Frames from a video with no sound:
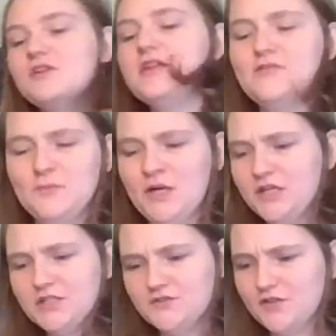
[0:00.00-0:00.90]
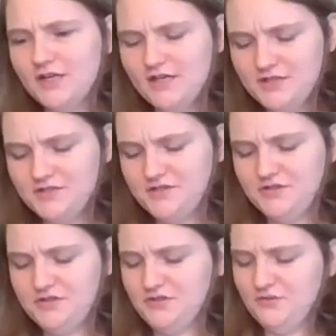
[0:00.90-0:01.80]
give him hearts for eyes. You
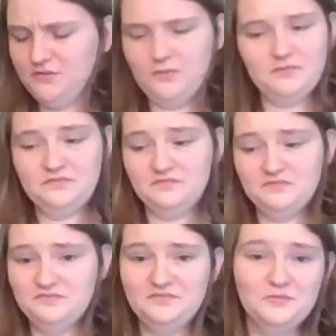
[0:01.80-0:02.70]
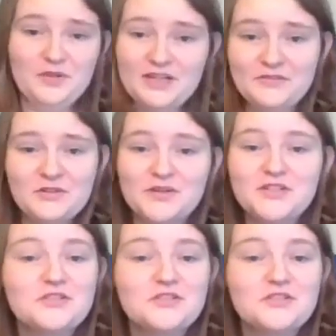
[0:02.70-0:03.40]
can do whatever you want to do. You can